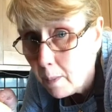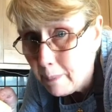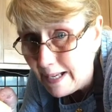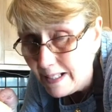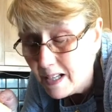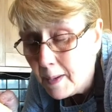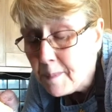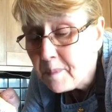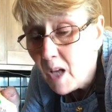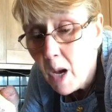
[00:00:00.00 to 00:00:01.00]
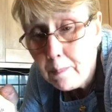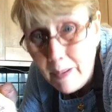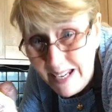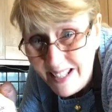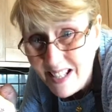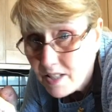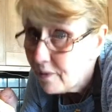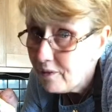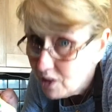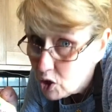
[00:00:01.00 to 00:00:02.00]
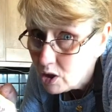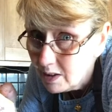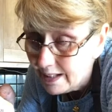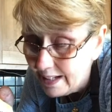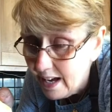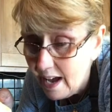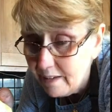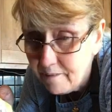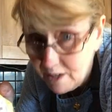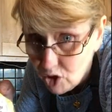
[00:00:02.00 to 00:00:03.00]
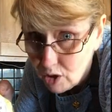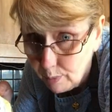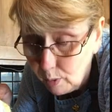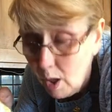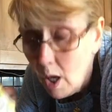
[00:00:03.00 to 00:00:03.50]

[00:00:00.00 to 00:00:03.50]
bean. A bean is officially a vegetable,